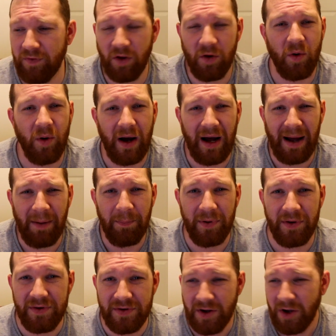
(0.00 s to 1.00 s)
Look what
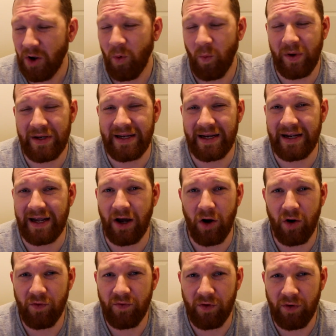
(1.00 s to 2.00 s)
happened. We didn't get
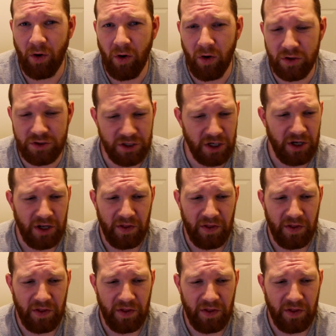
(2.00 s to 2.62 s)
overawed.